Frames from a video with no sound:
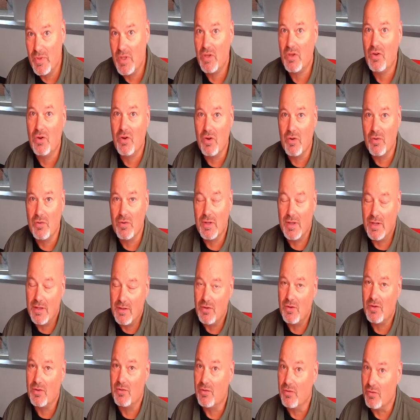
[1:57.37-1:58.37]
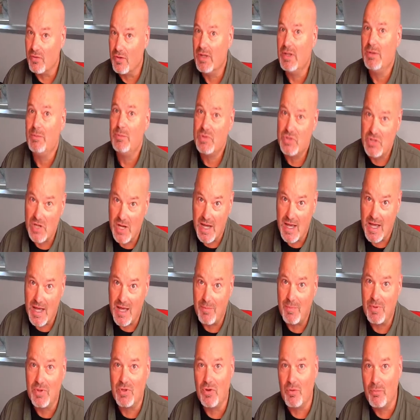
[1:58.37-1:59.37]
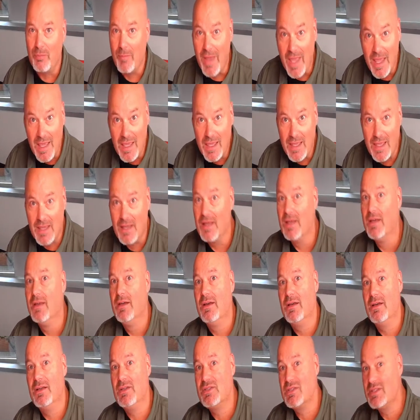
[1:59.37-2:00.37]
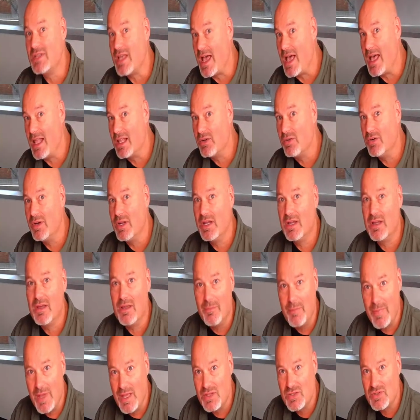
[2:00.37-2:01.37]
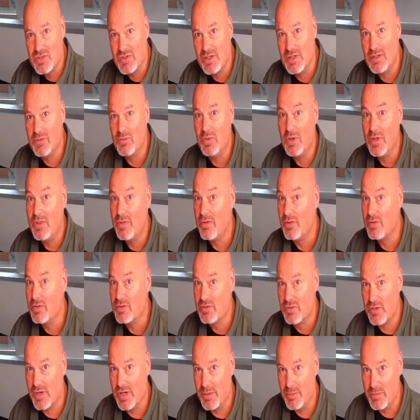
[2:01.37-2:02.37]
you're in your dream job and you're making a salary commensurate with your dream